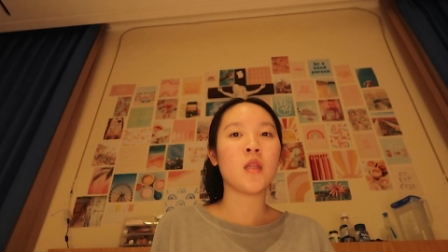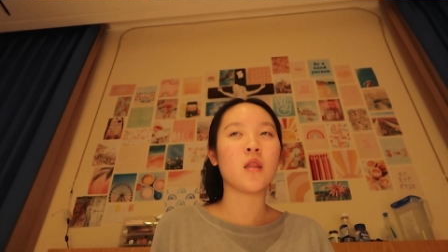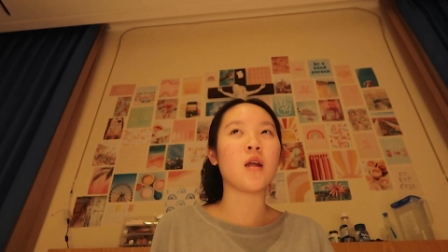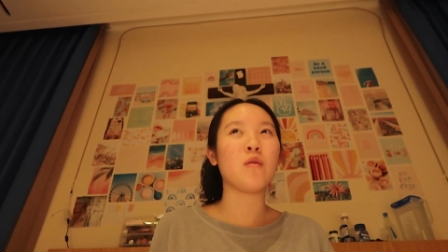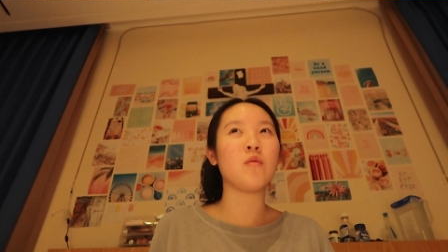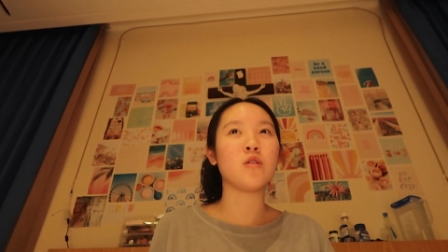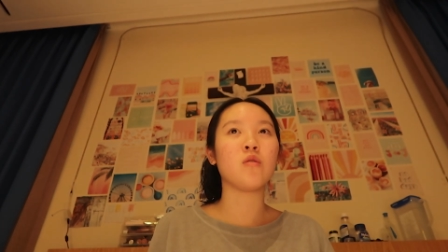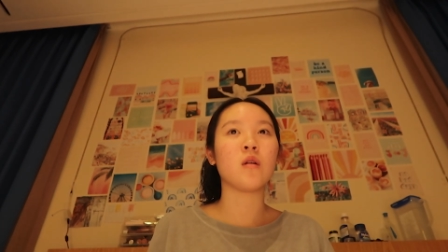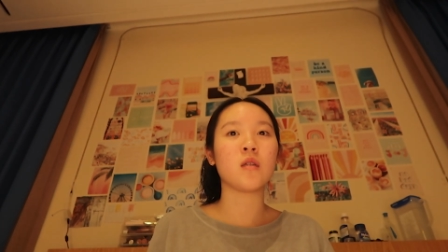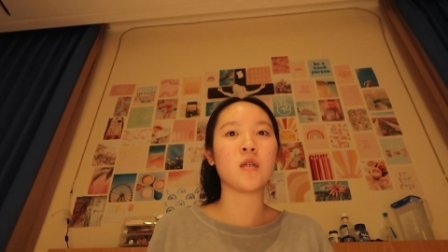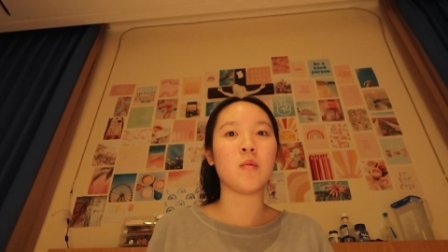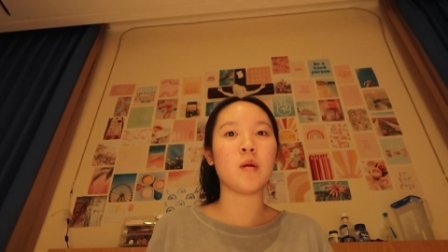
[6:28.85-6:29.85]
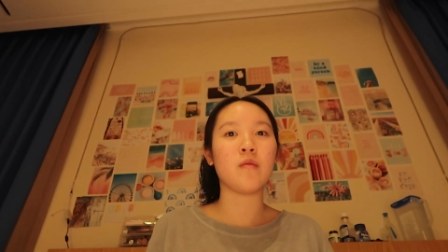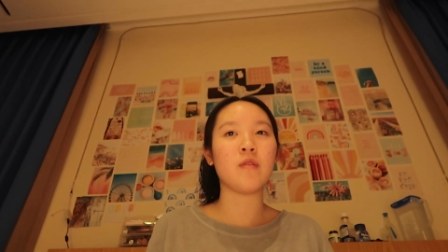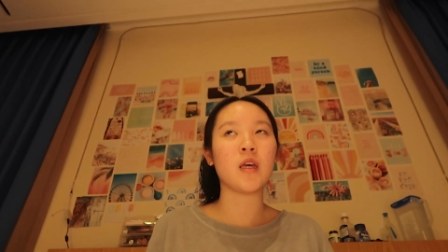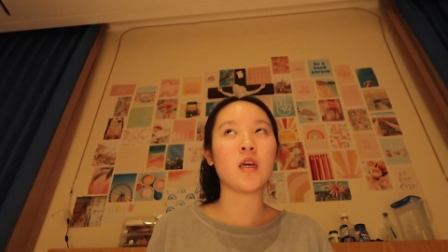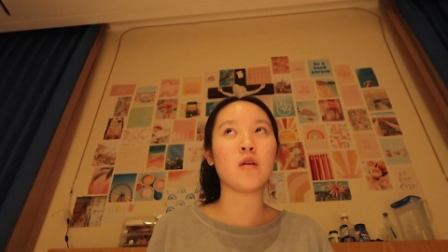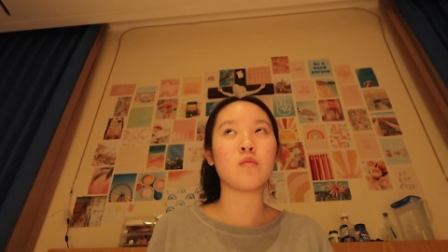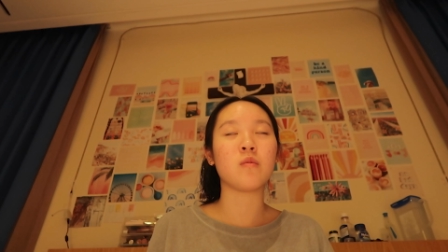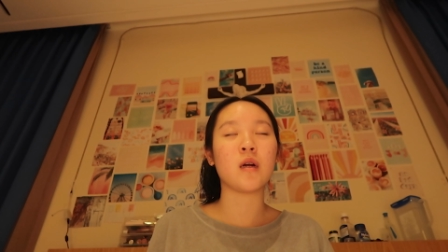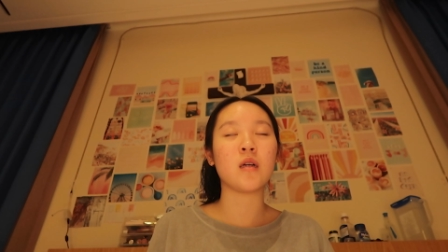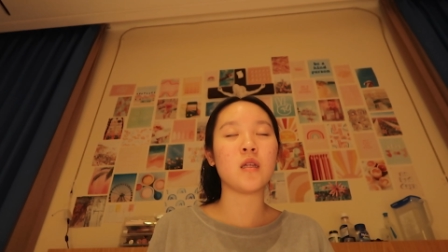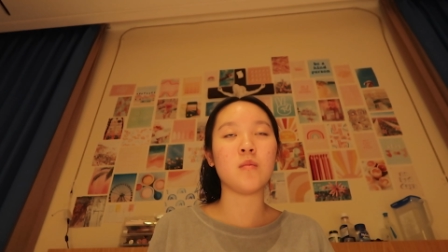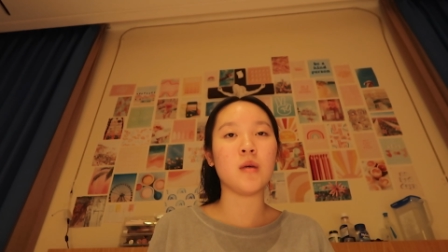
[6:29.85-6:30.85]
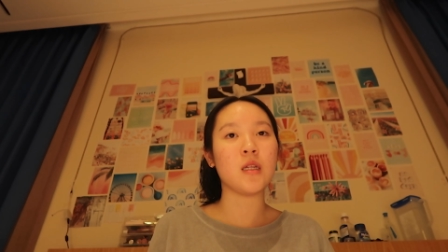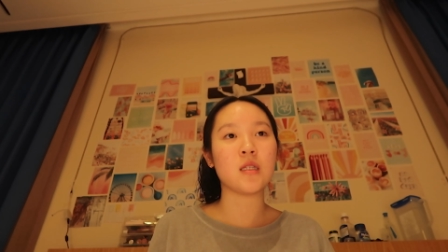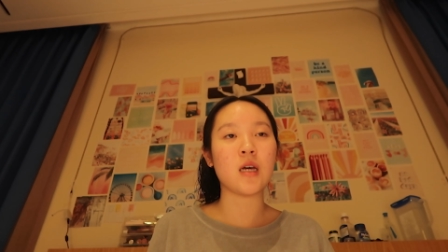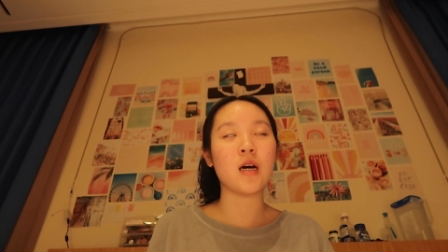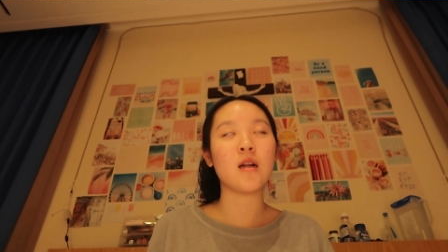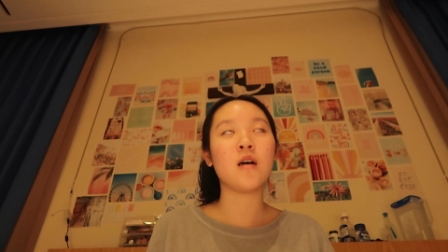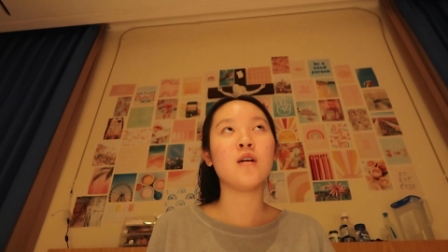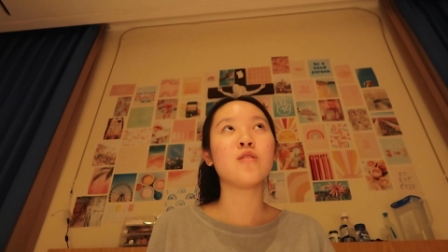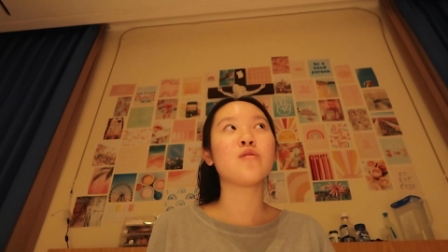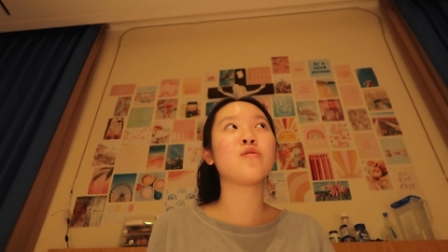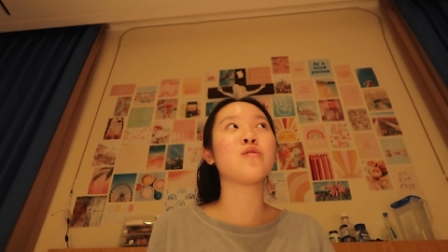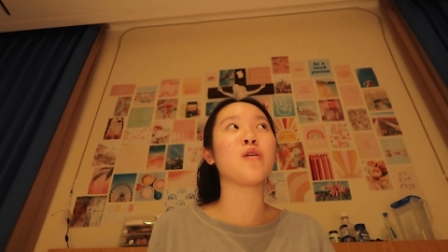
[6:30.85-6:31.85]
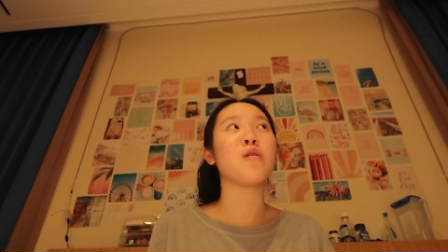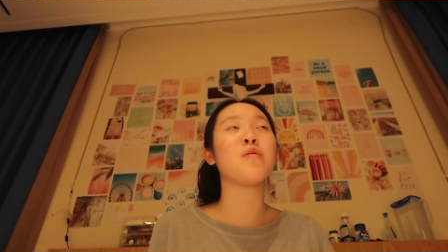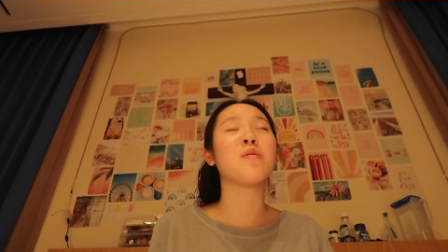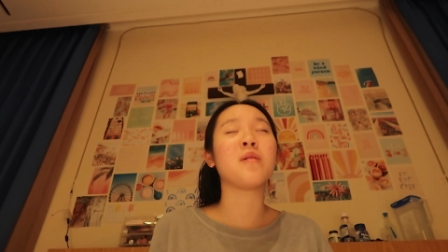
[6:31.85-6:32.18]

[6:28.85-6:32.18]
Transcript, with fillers: that i will do on the summative like it rarely means that so